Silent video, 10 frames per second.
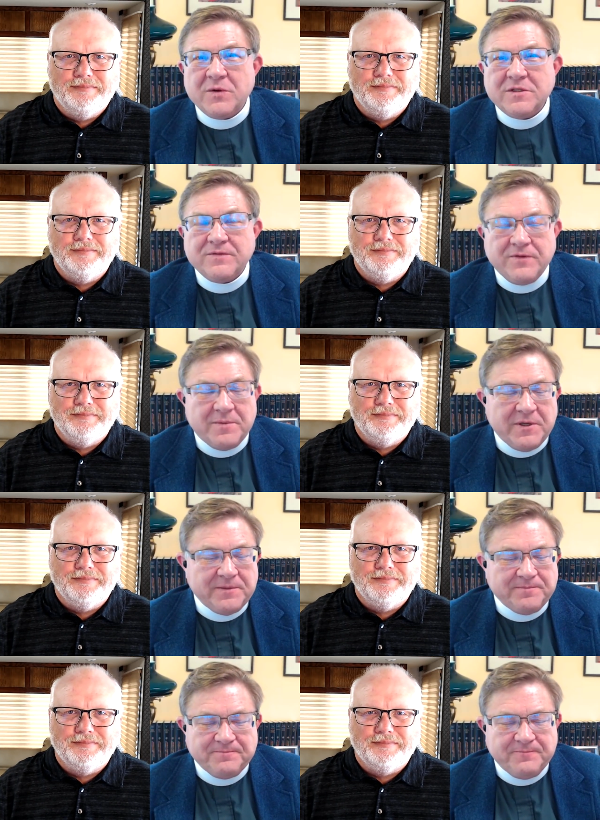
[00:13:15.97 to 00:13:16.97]
Speaker 1: words, from a
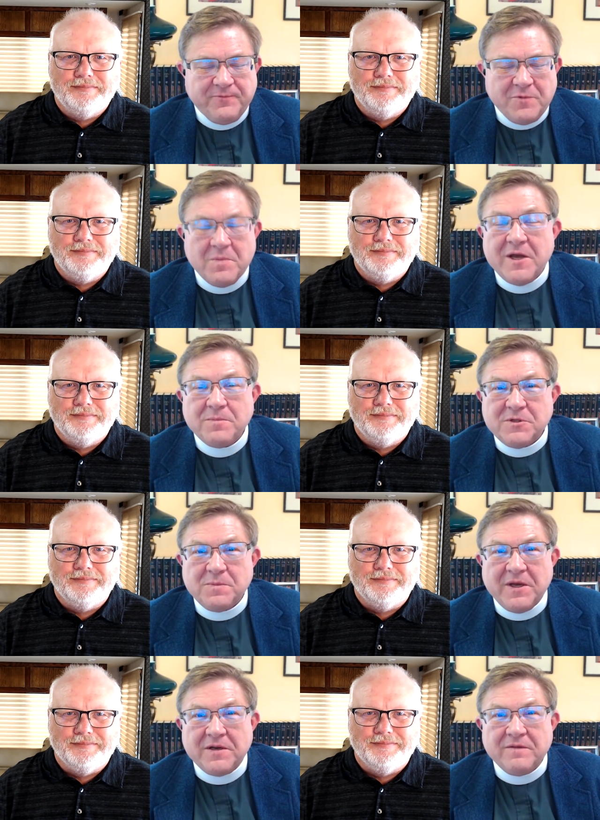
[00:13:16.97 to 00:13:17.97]
from my
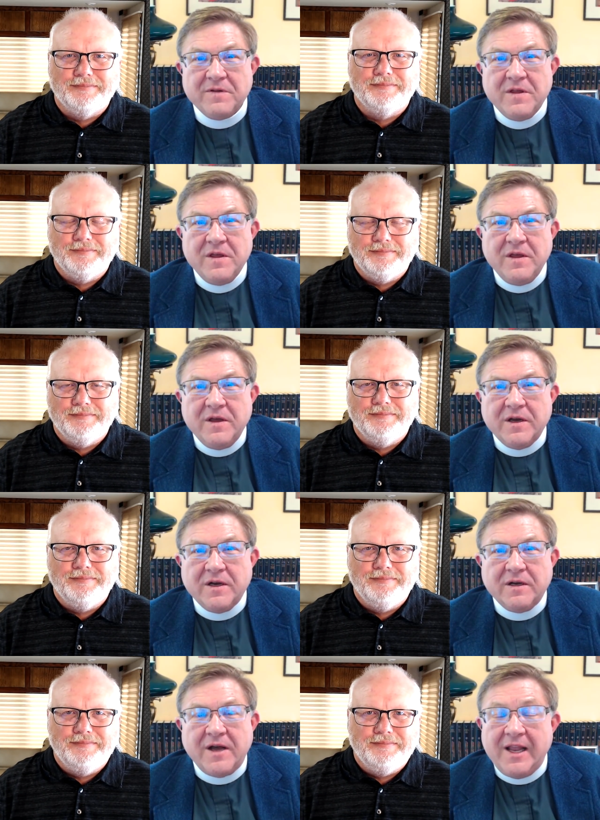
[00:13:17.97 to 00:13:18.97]
perspective.
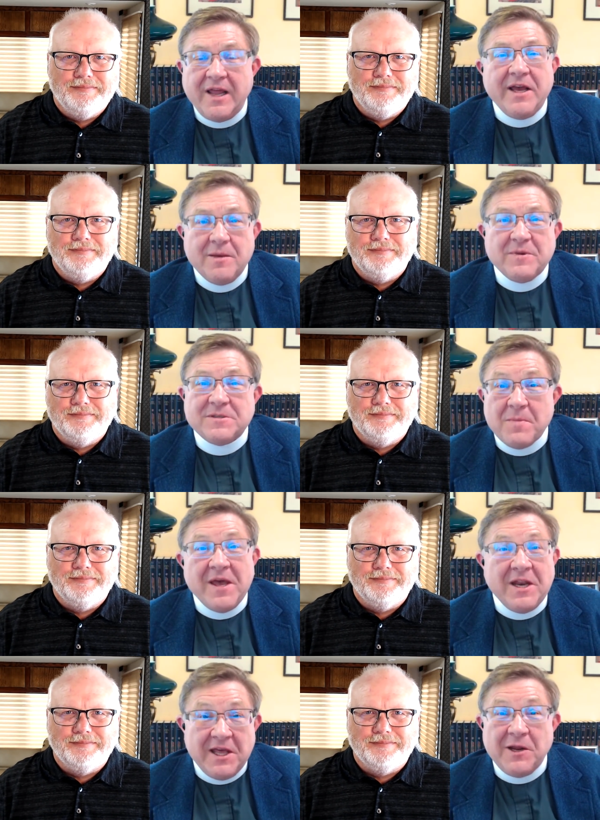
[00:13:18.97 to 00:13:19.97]
Uh, I like him as a
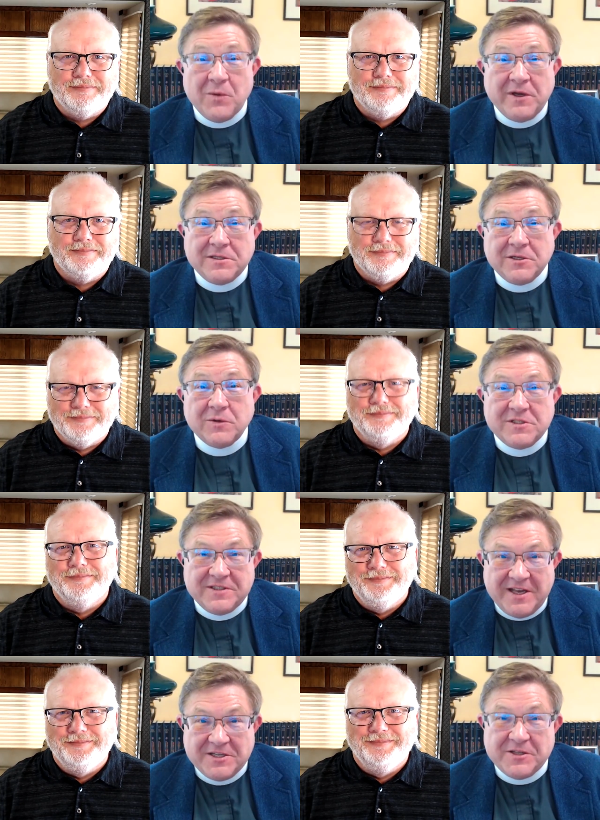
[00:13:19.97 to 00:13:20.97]
man anyway, so it's
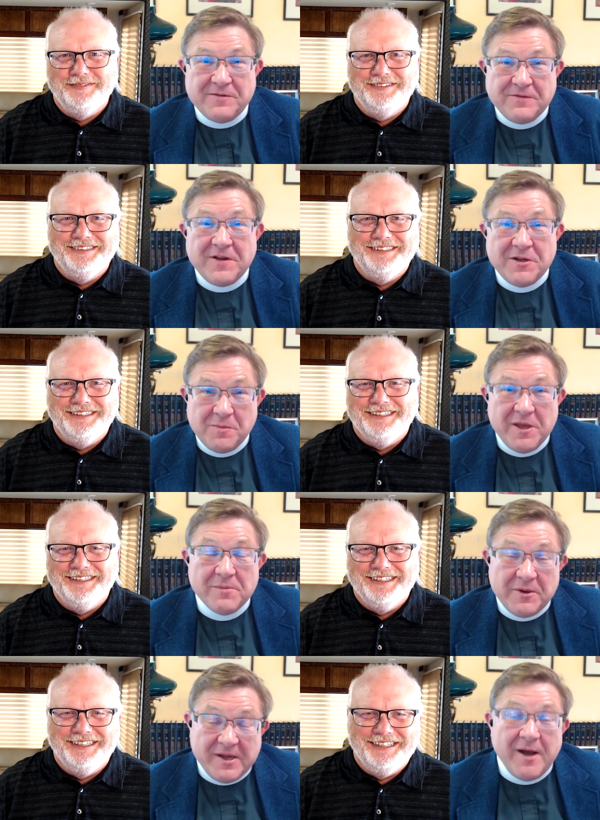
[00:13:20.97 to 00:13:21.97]
actually fun to be
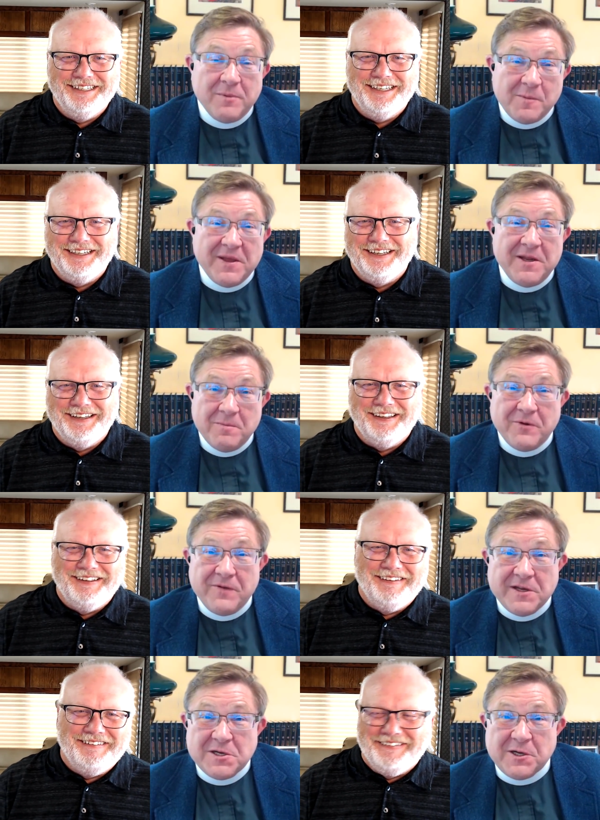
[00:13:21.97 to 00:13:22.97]
able to compliment him
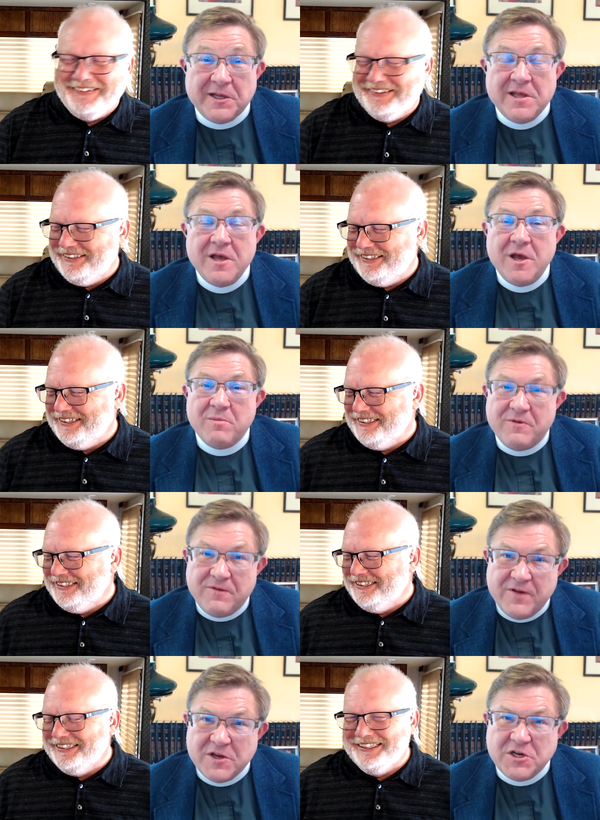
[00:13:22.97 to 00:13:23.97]
professionally.
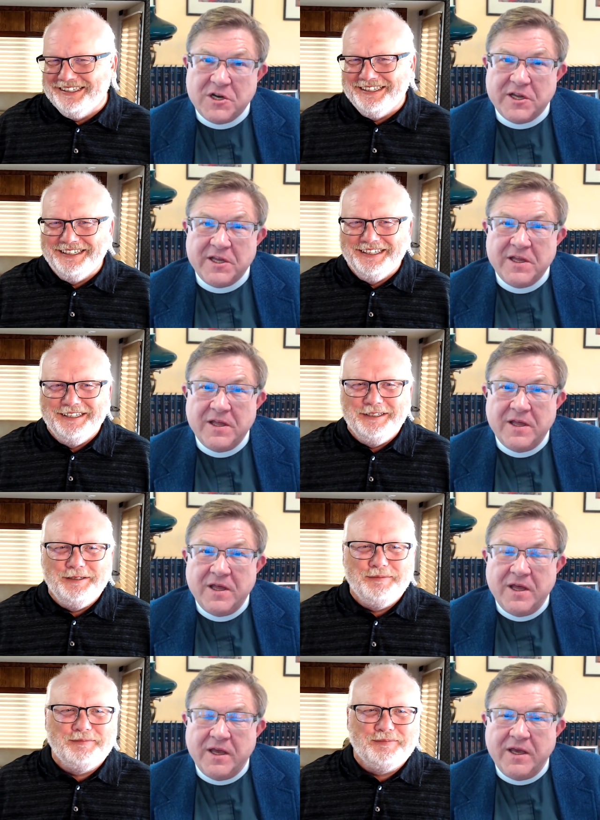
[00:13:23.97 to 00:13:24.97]
Professionally,
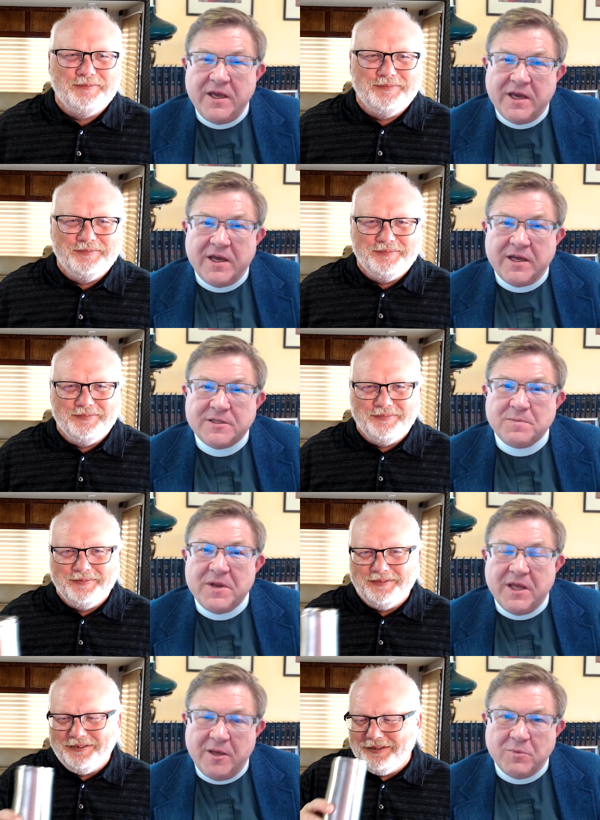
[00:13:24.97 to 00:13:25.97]
he has been
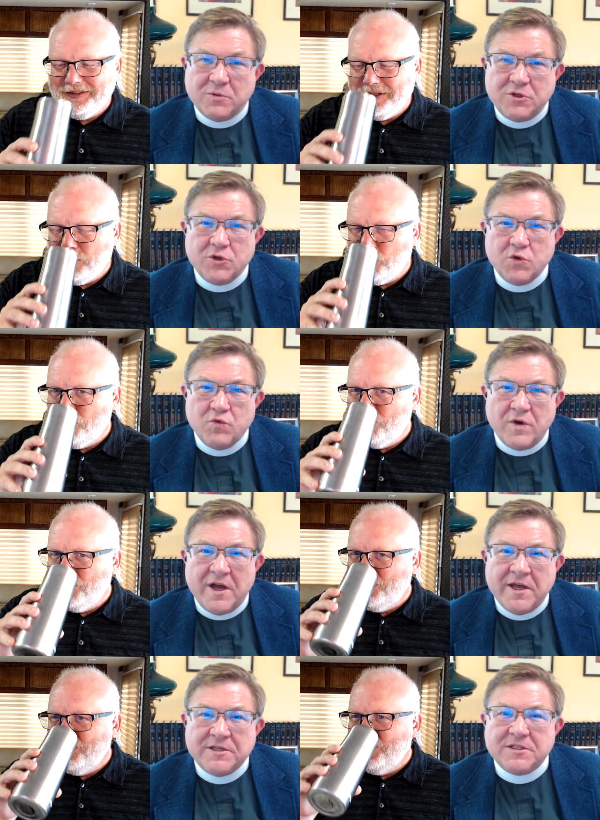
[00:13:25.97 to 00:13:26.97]
able to
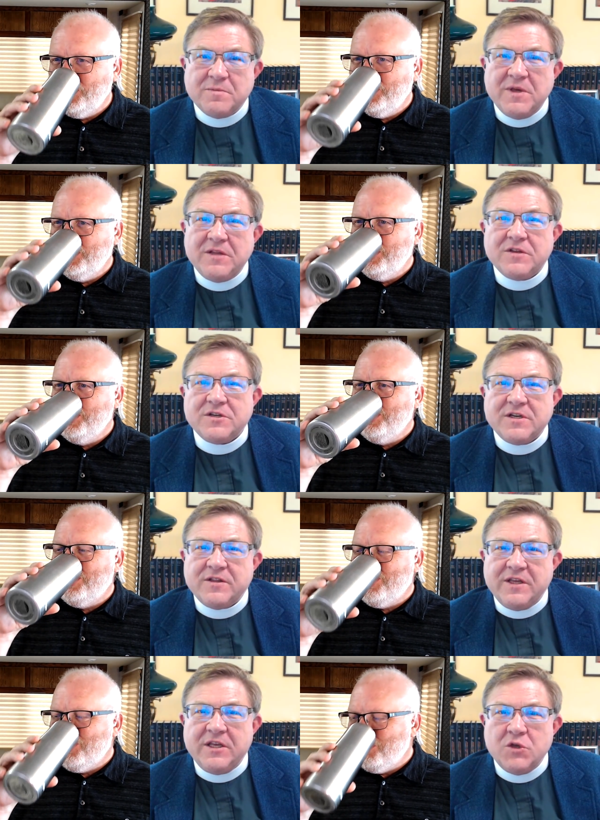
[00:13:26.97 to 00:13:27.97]
rise to meet the, ch
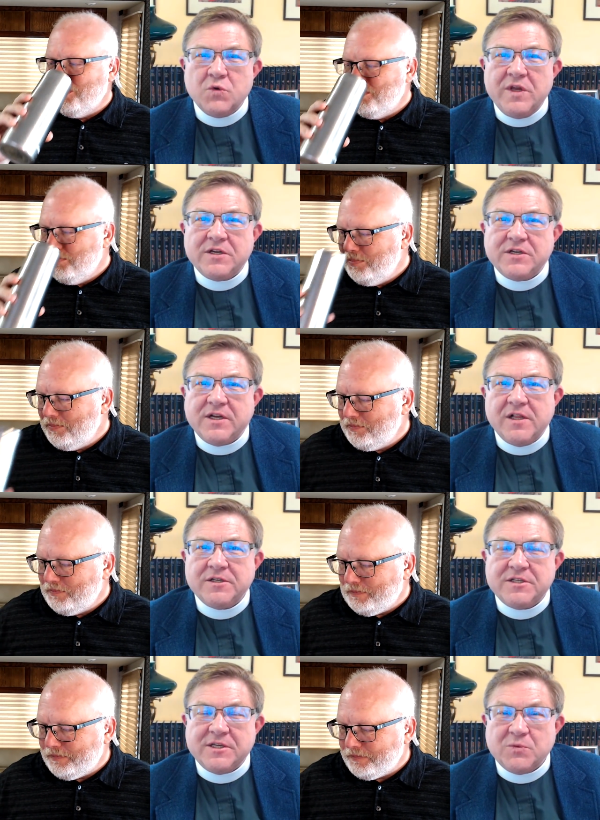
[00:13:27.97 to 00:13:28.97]
the unique
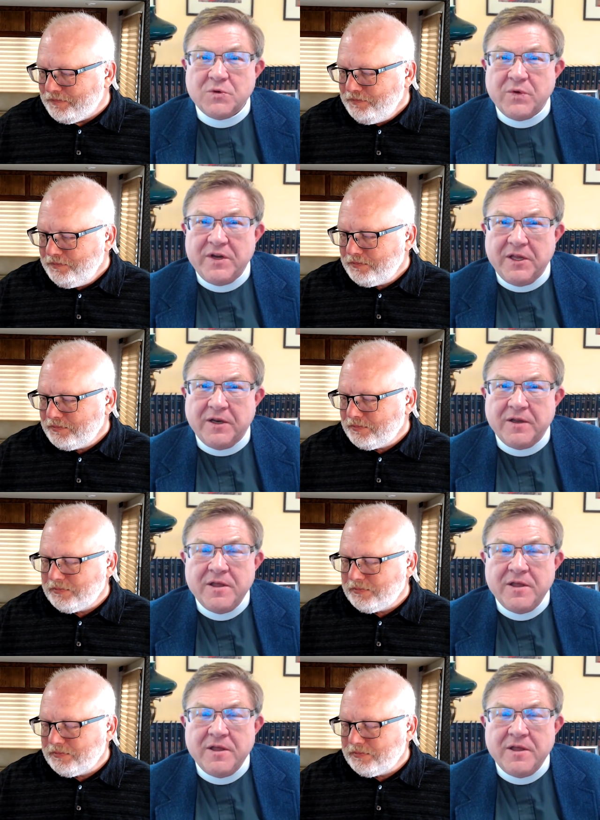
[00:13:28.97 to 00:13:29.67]
challenge that we're in